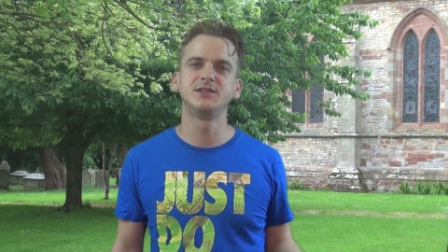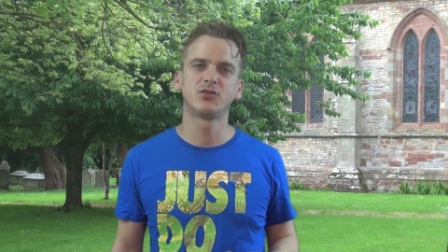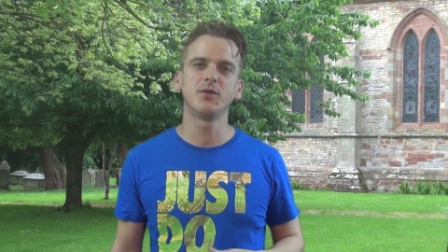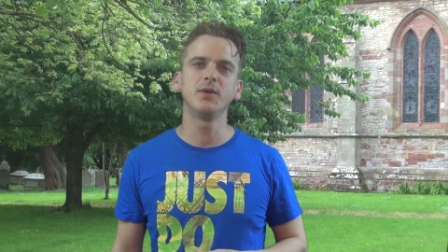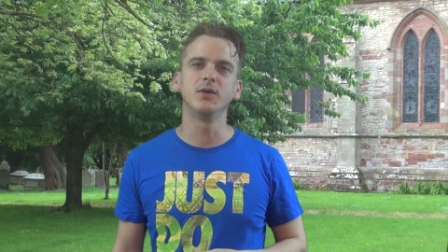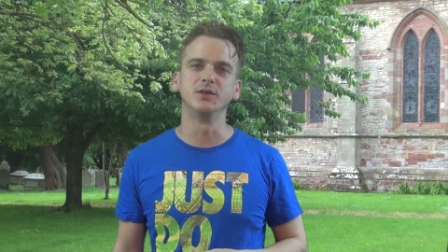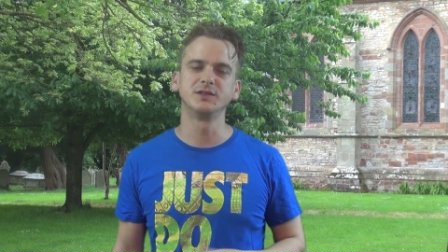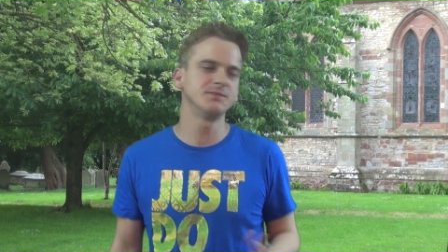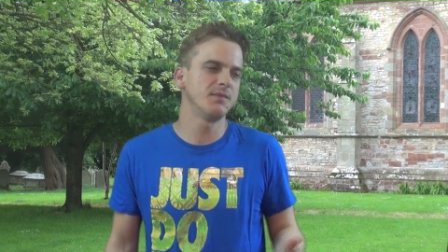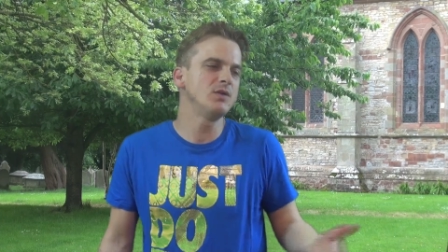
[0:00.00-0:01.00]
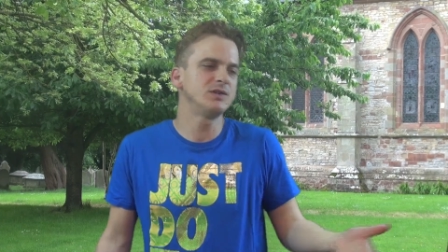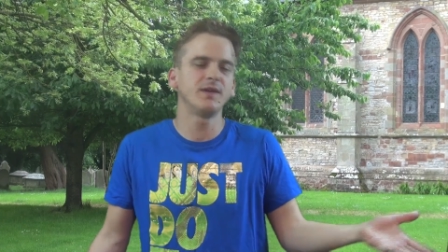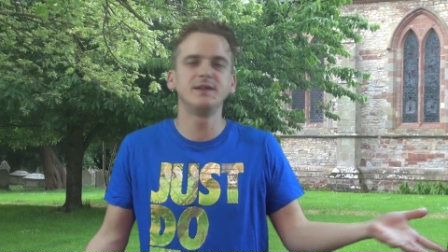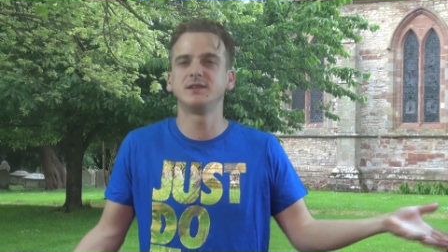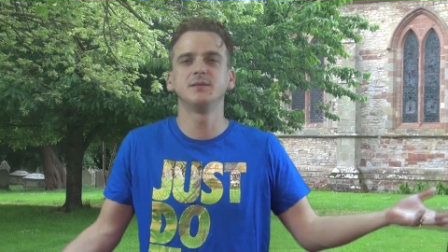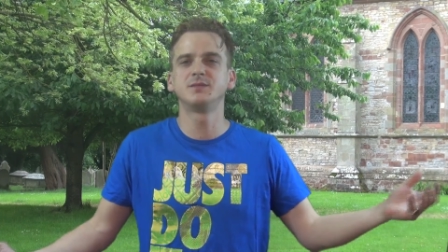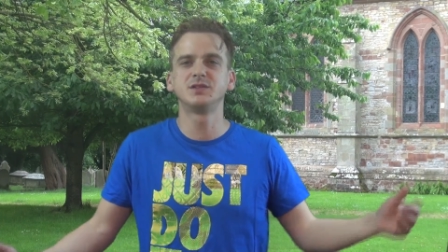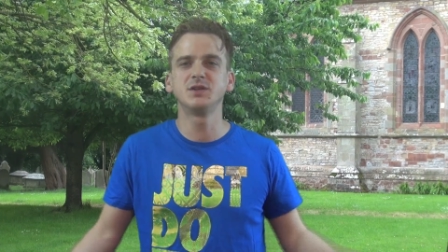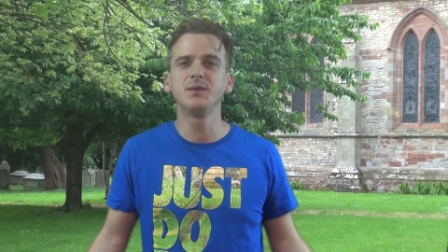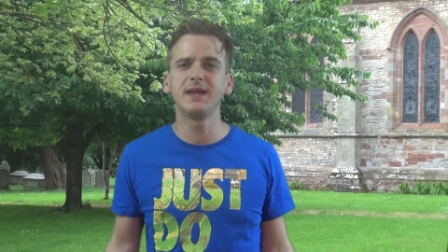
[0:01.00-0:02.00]
criminals and motivating them
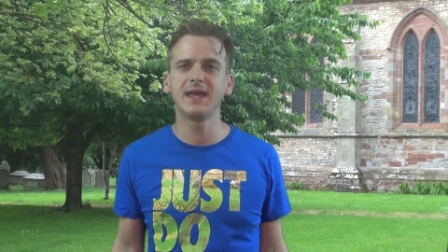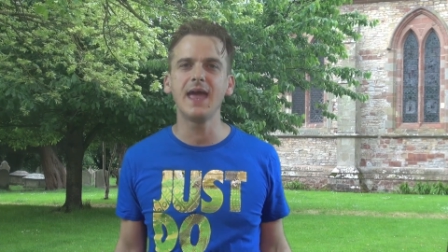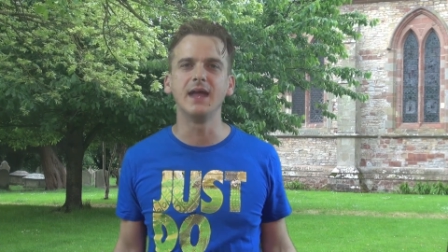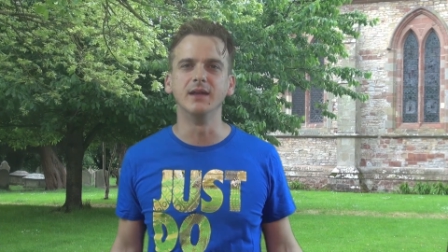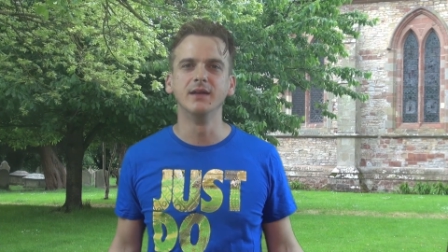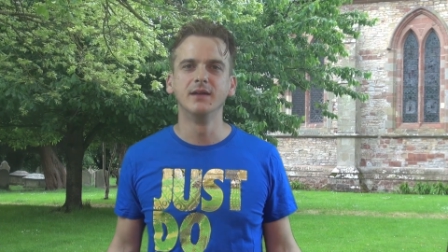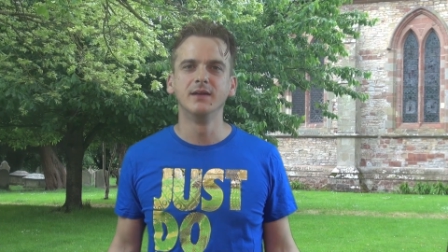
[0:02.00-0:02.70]
to do it again.